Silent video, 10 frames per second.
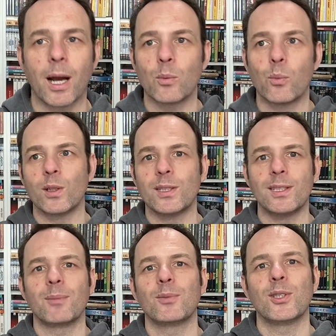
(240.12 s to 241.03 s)
I
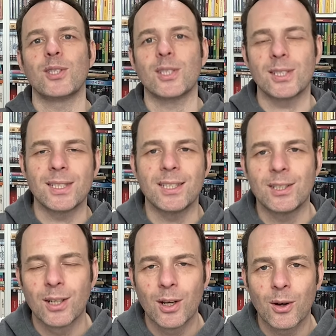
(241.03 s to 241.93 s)
wanted him to
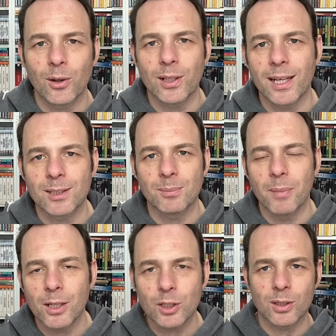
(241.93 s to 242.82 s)
succeed on his
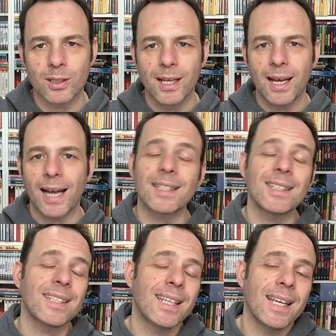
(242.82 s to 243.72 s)
mission. I
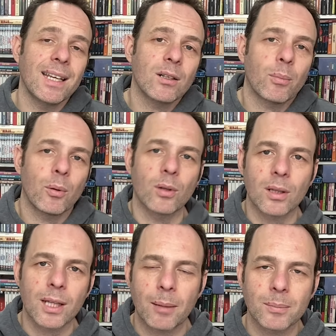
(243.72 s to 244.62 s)
didn't care about the
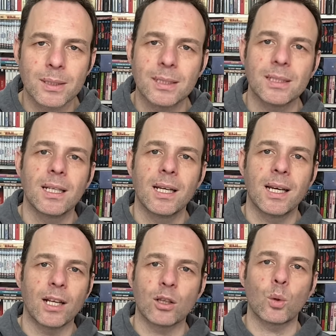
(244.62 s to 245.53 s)
lapses
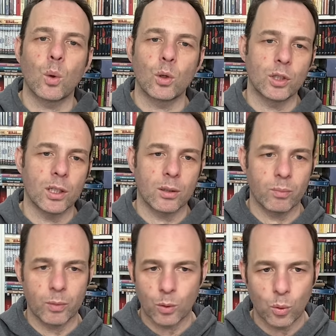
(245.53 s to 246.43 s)
in logic
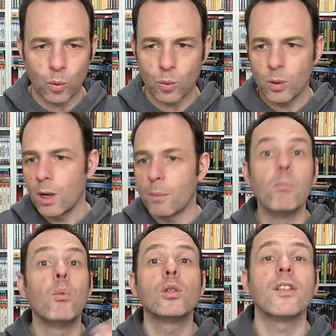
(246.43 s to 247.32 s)
with the whole
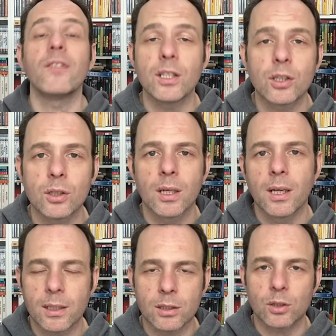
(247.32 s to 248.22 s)
motivation
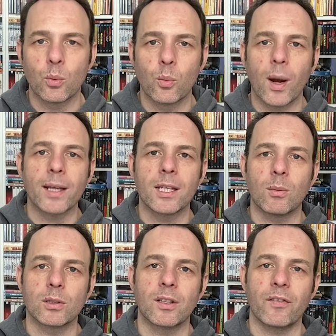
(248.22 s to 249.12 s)
as to why he
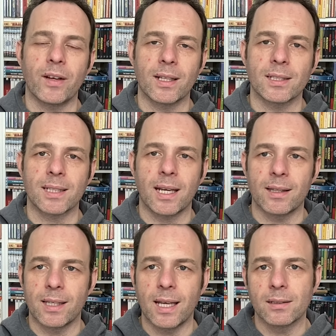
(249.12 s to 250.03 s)
wants to fight this guy at
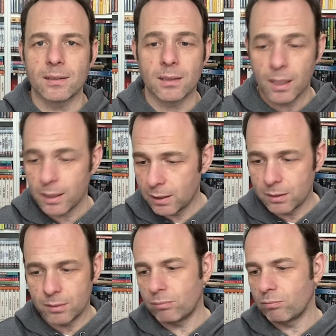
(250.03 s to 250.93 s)
the end.
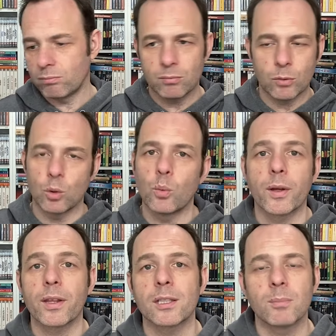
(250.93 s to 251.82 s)
He's, you know,
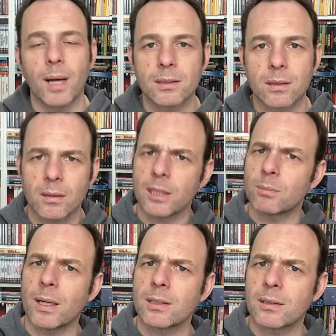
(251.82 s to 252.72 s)
with his master. His
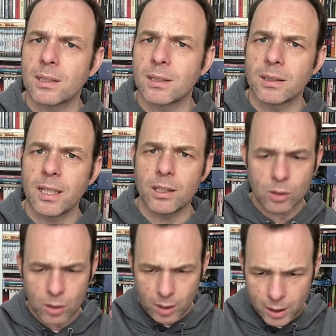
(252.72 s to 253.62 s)
master is in
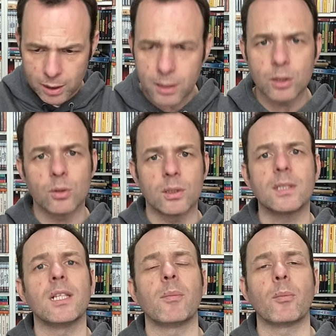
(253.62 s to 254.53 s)
danger. He's going to
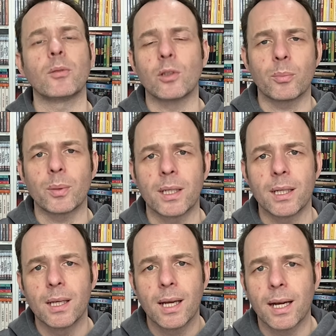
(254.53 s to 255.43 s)
step up to the
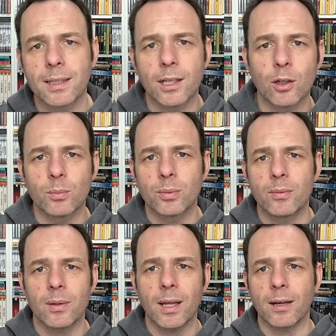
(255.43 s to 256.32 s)
plate and help
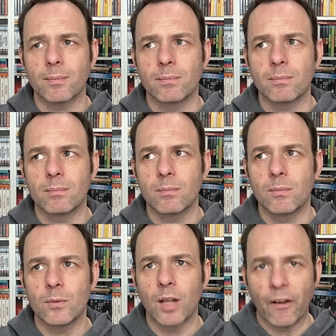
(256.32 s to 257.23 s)
that.
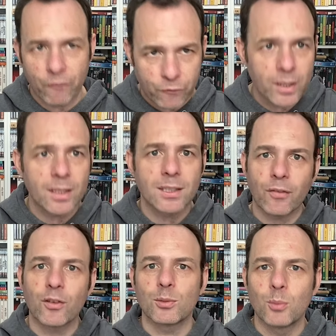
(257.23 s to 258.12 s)
I feel as
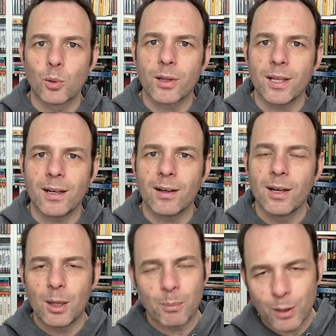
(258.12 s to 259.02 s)
if there's more there,
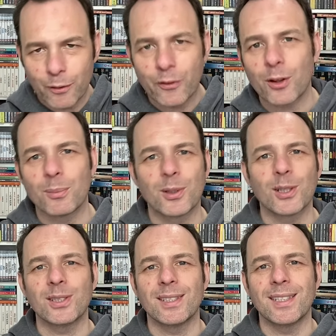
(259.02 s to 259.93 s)
but the film
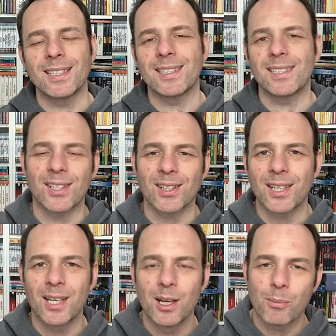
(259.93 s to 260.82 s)
doesn't
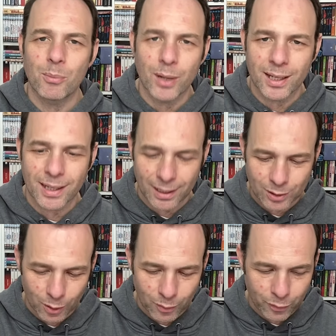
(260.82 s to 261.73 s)
necessarily break that
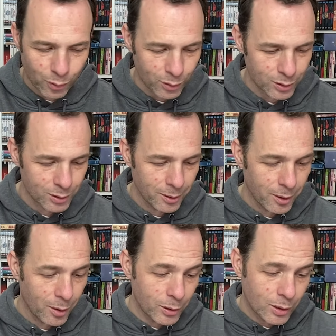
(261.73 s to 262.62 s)
down for us,
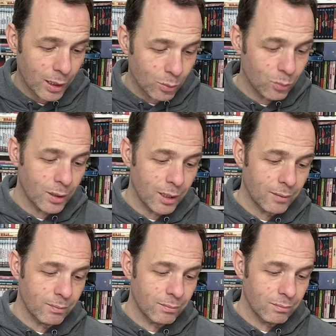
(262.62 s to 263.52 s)
which I don't
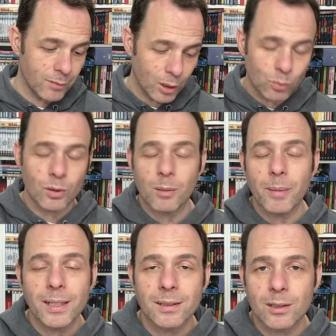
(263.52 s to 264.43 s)
really
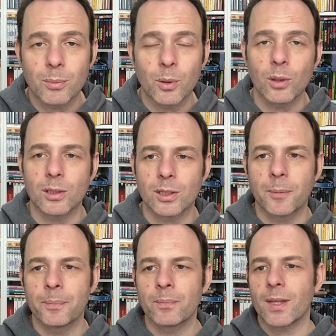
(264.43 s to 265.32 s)
mind, to be honest.
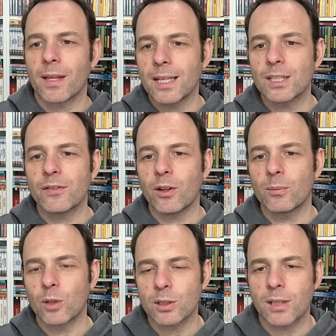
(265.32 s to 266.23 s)
This
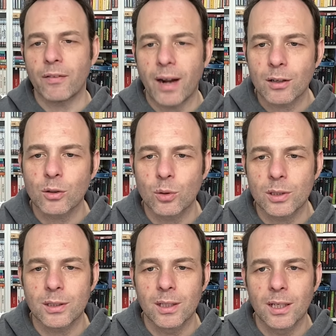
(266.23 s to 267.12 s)
film does have
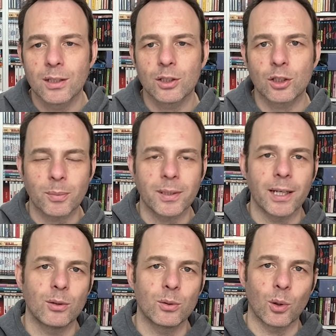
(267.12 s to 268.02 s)
hard-coded
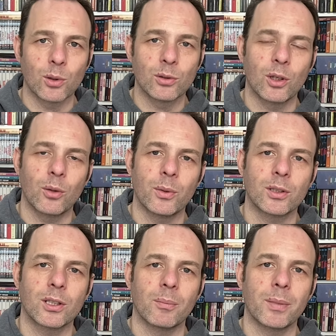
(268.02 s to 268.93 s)
subtitles onto it,
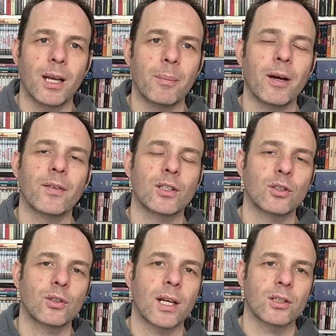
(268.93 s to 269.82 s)
which can be a bit of a
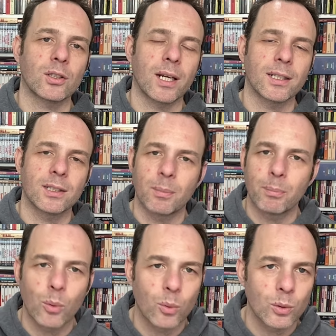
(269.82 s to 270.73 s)
distraction, I
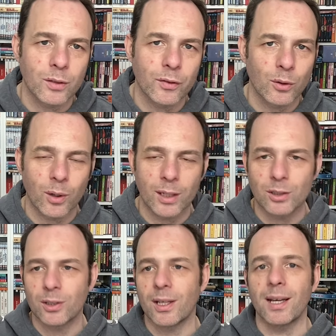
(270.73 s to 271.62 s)
suppose, if you're not
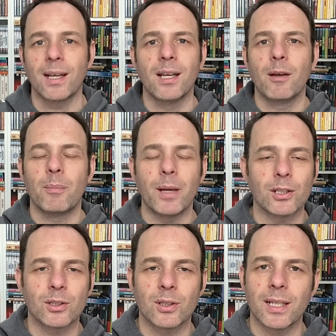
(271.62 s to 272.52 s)
into that.
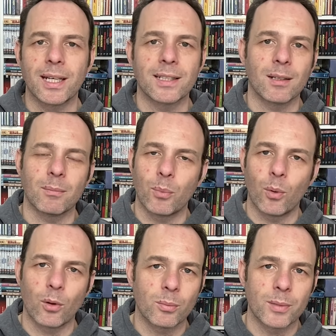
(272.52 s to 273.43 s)
Personally, it didn't
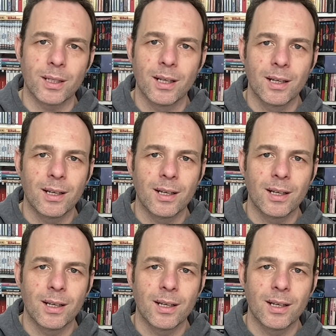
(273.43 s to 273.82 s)
bother me